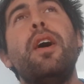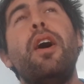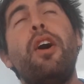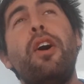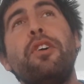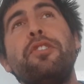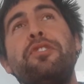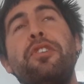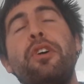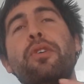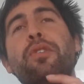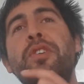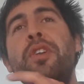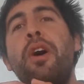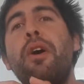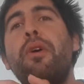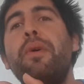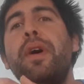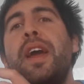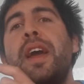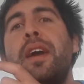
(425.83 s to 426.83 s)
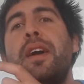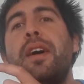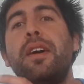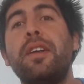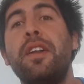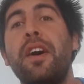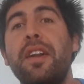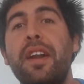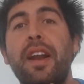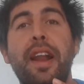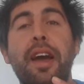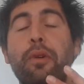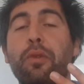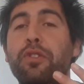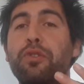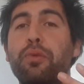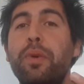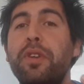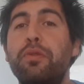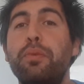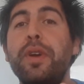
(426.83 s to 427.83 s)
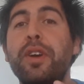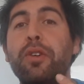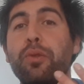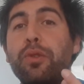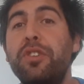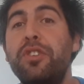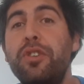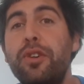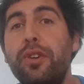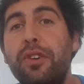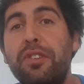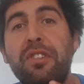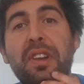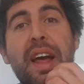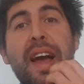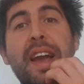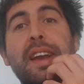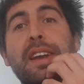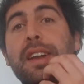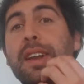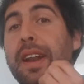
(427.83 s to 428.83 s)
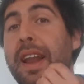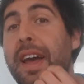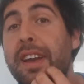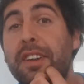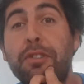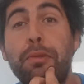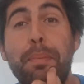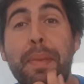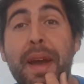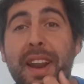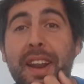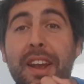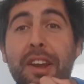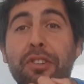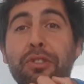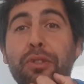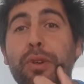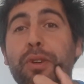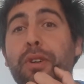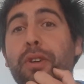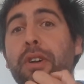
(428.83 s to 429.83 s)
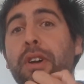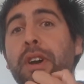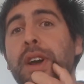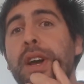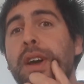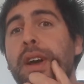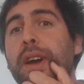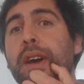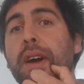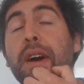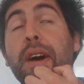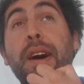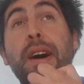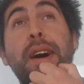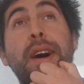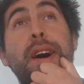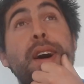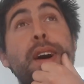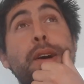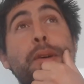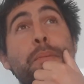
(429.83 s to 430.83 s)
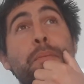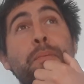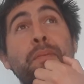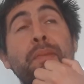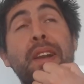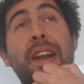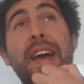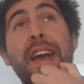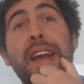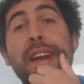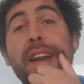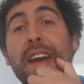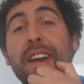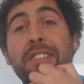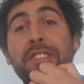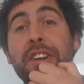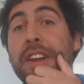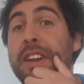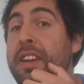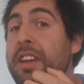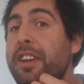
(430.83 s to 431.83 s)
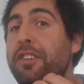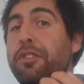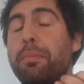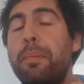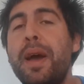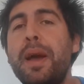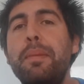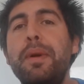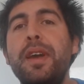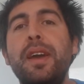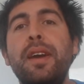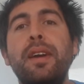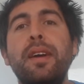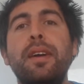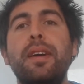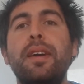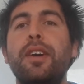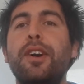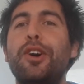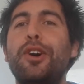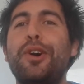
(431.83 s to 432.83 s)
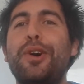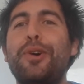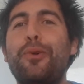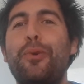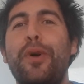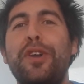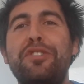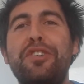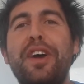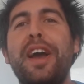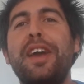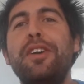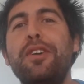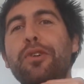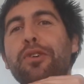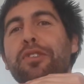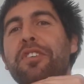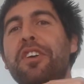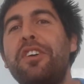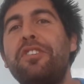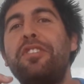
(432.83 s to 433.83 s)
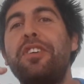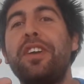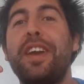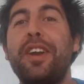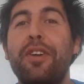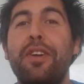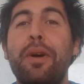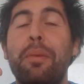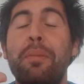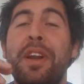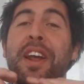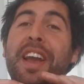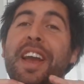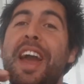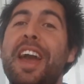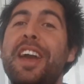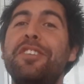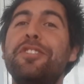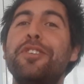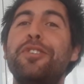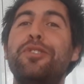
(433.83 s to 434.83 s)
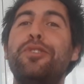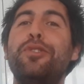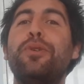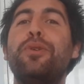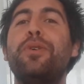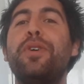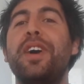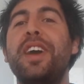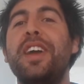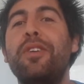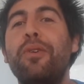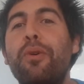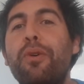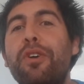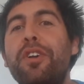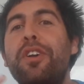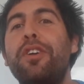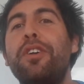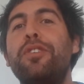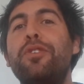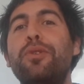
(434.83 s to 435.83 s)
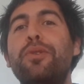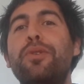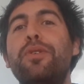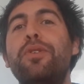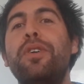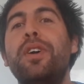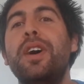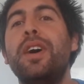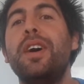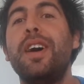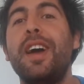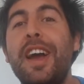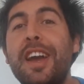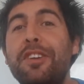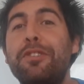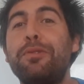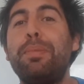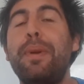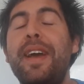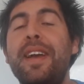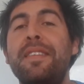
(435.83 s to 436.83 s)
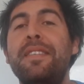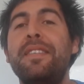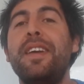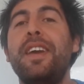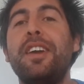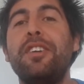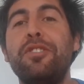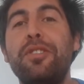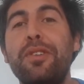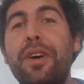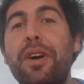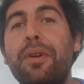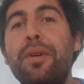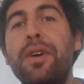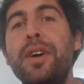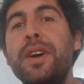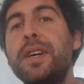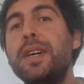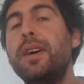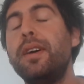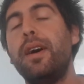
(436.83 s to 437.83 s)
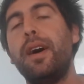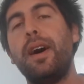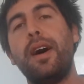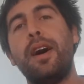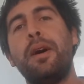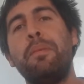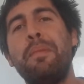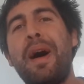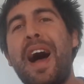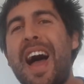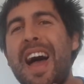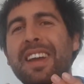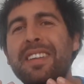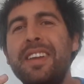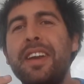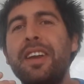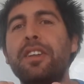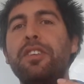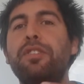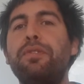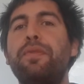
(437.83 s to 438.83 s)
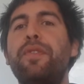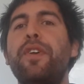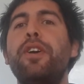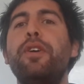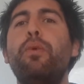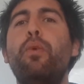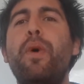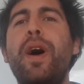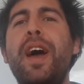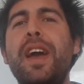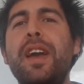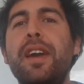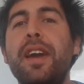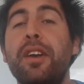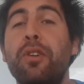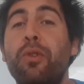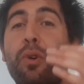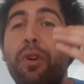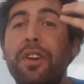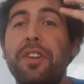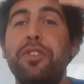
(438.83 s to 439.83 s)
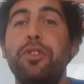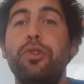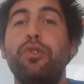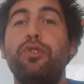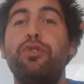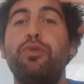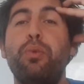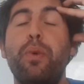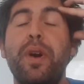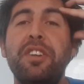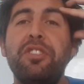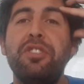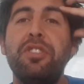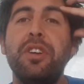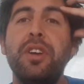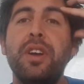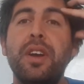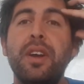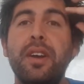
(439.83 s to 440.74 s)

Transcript: also knowing another language which we could use, like Spanish or like Chinese maybe, which I use as a communication tool in order to explain things, you know. I think it's a very way in order to switch,